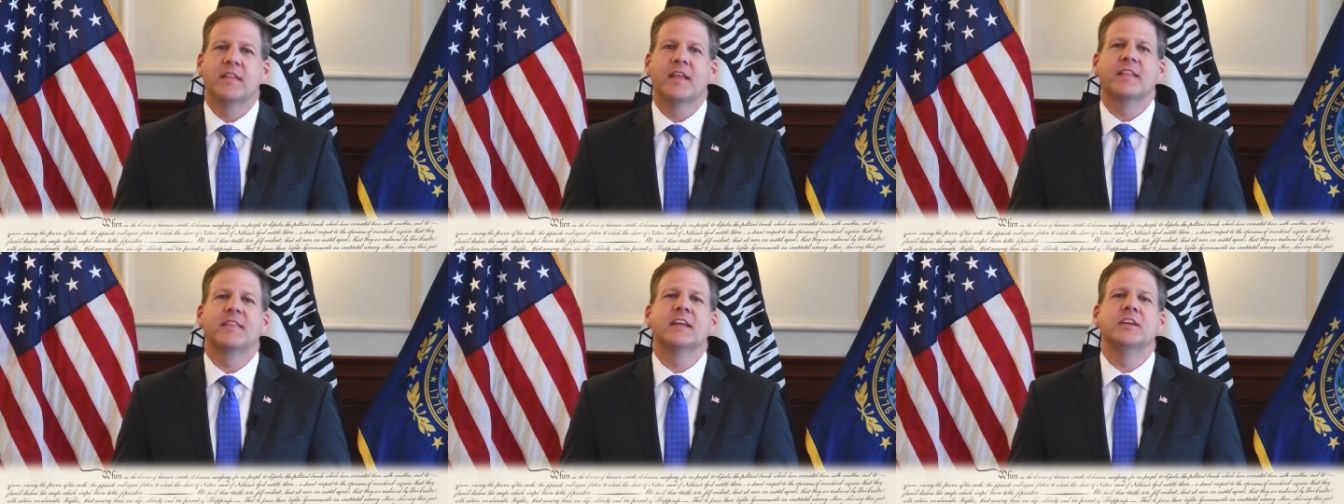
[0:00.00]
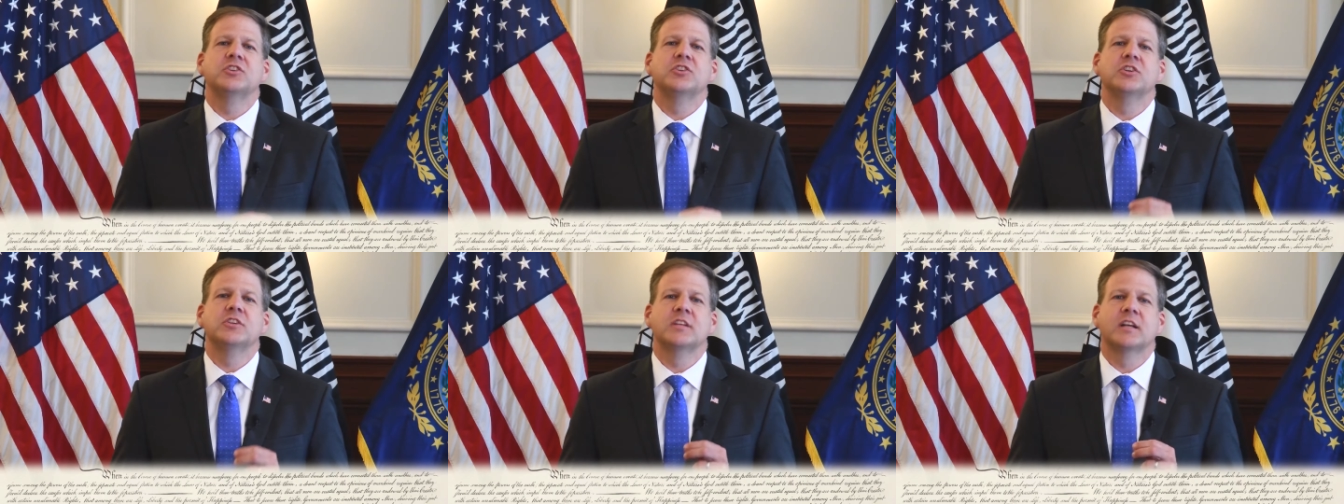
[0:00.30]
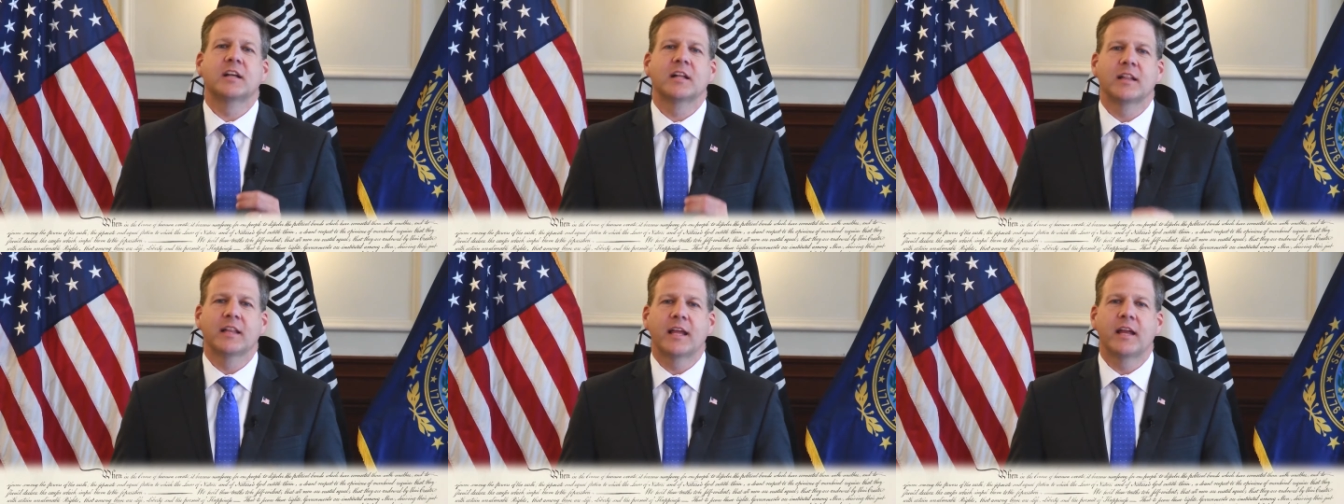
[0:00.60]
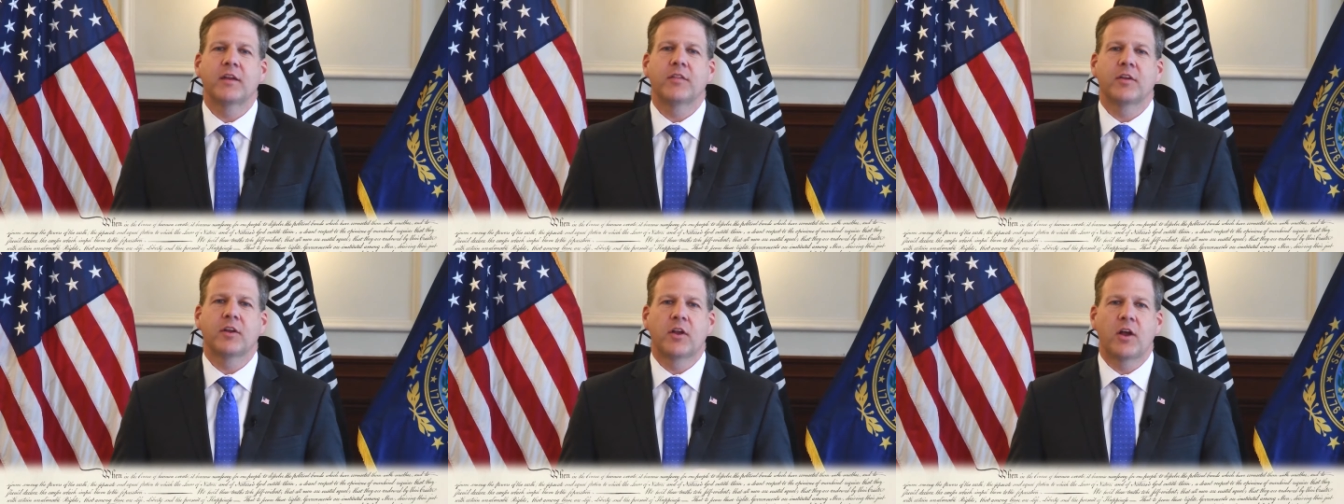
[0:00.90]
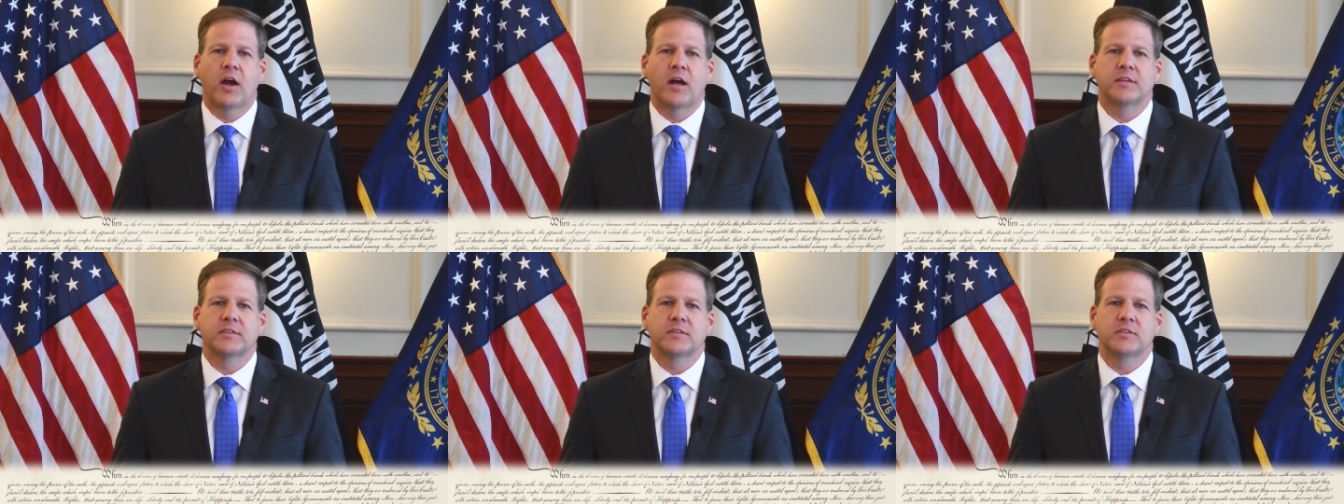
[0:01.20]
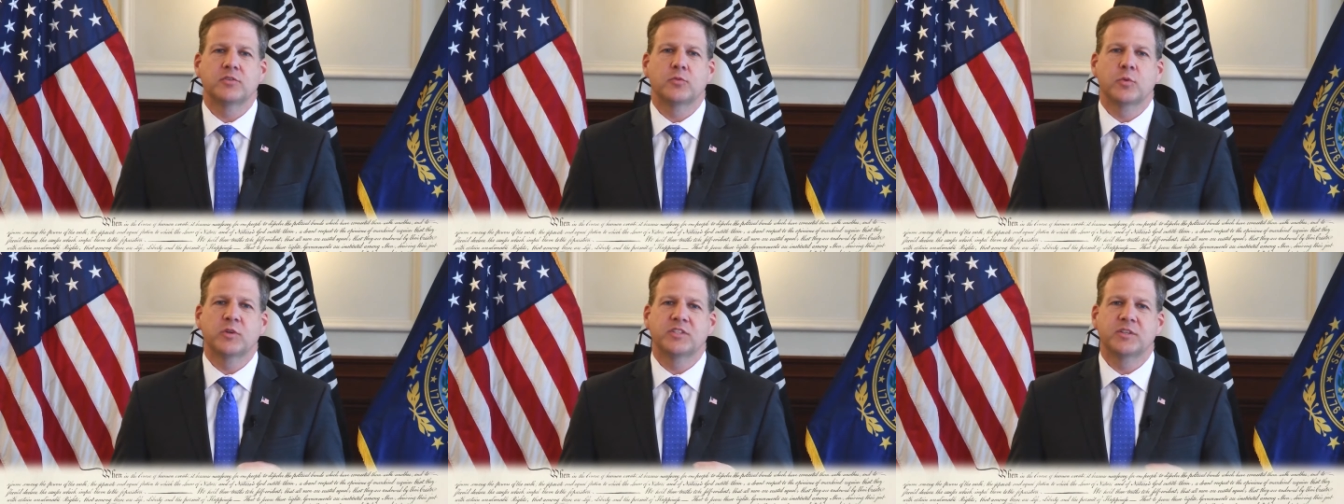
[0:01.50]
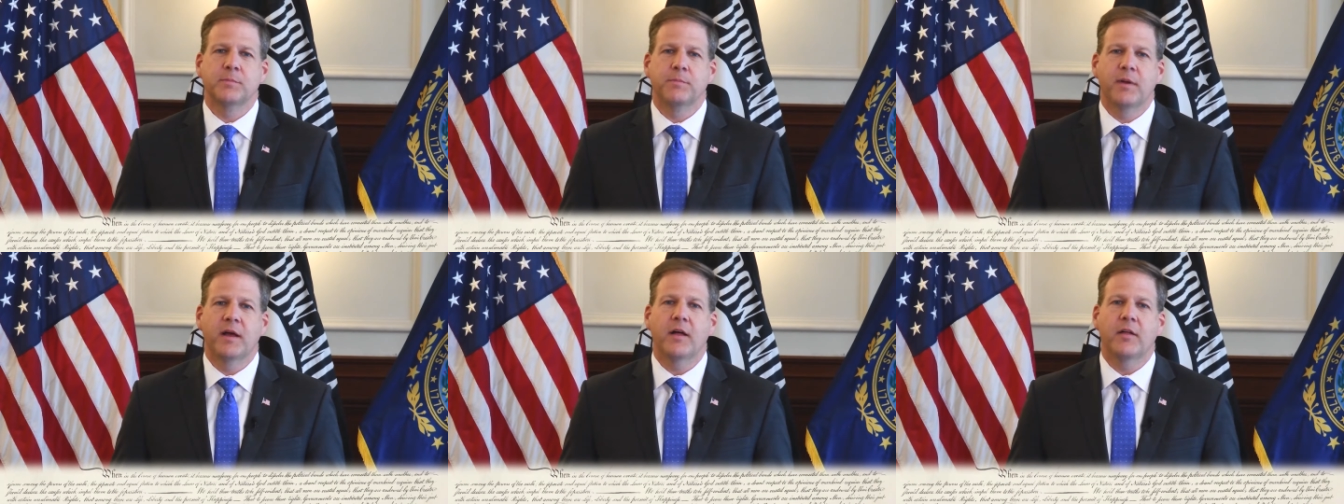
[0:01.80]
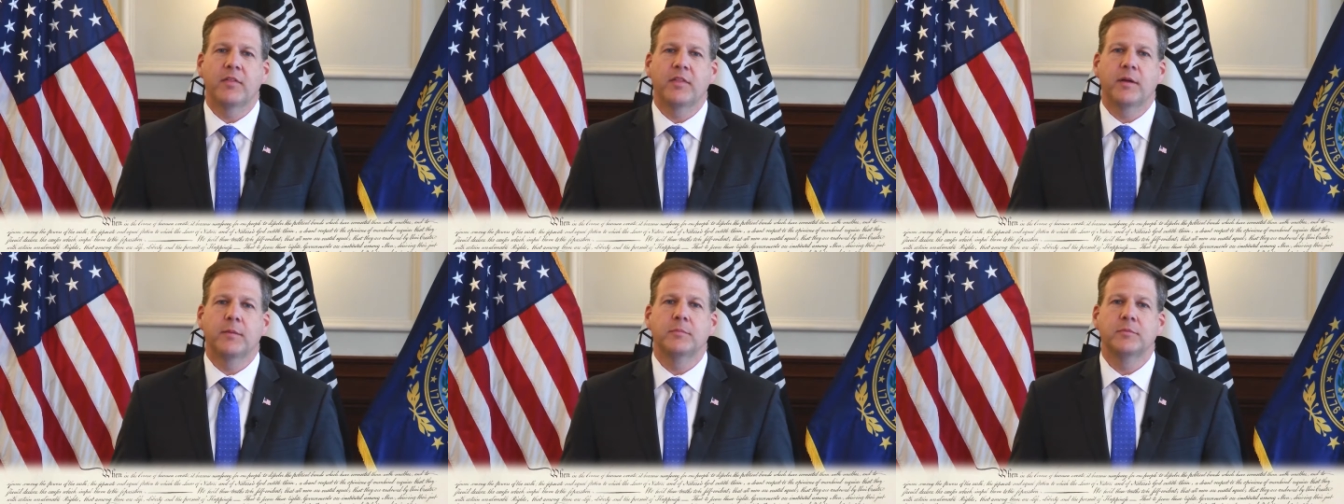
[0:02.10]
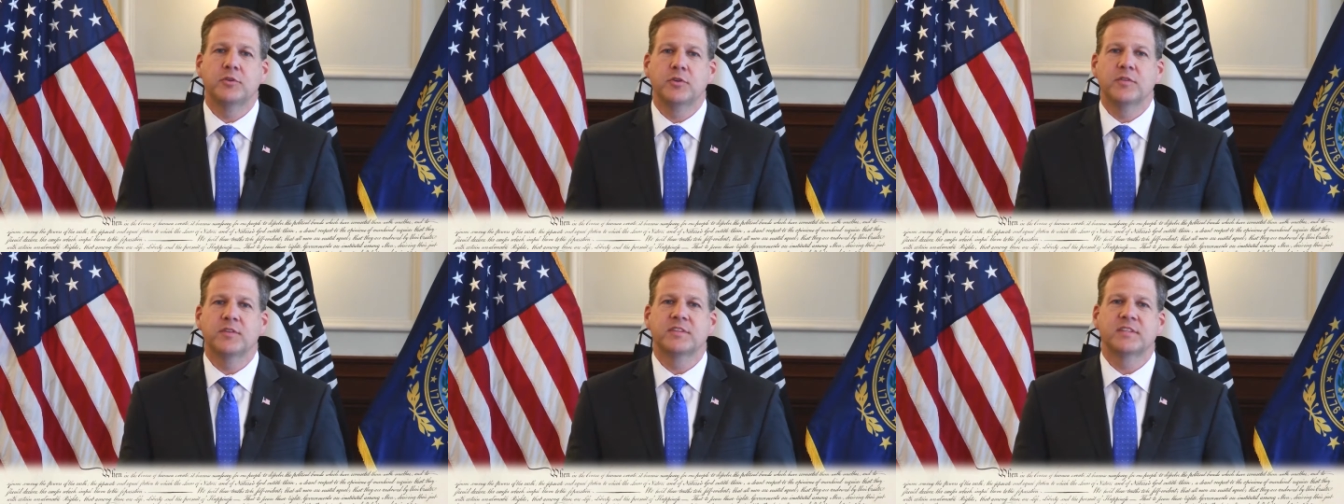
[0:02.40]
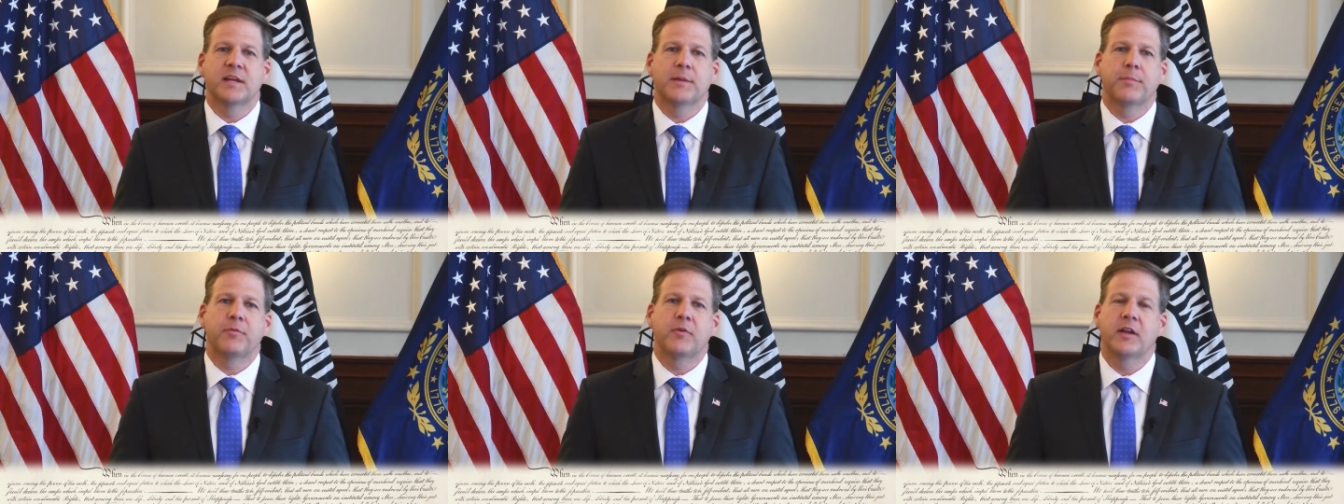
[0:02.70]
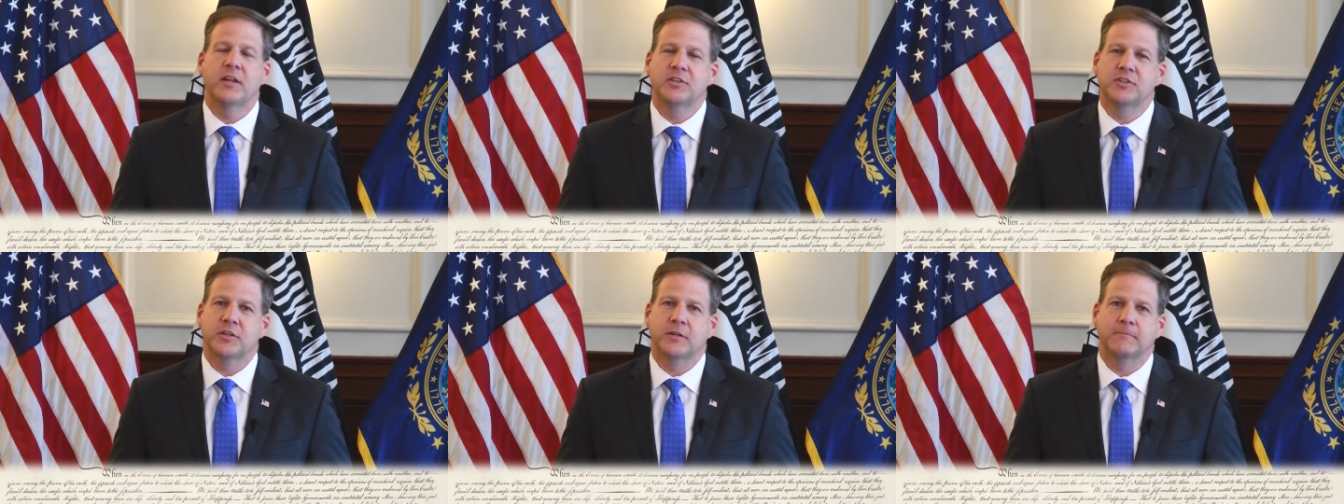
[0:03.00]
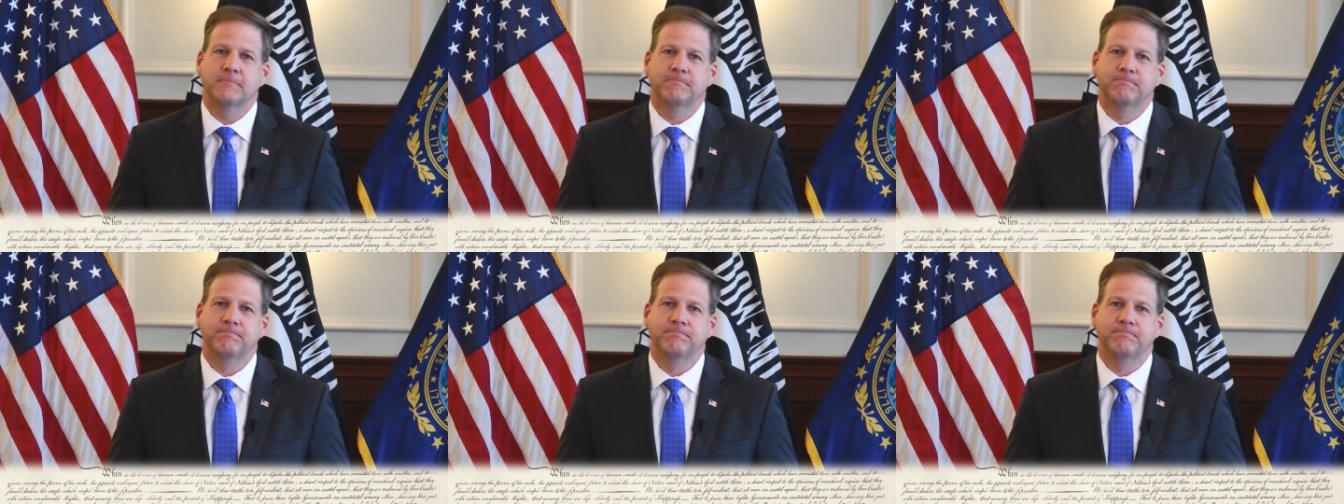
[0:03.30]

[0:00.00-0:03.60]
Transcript: that they should declare the causes which impel them to the separation.